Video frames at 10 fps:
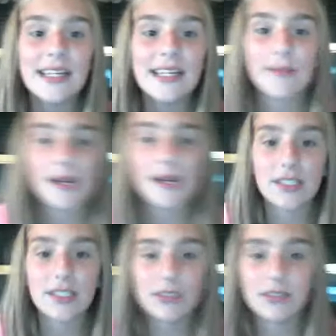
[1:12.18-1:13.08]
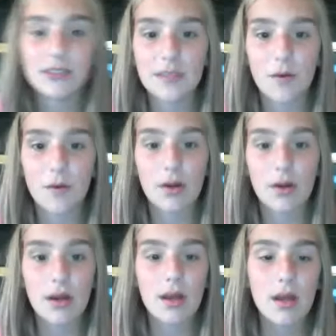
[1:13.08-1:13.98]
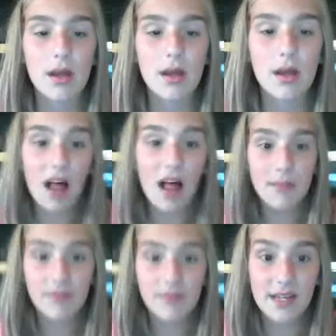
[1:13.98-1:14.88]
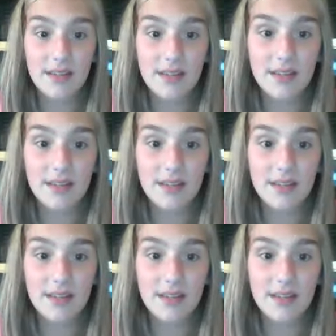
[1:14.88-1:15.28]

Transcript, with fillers: so I might actually use this for all my videos.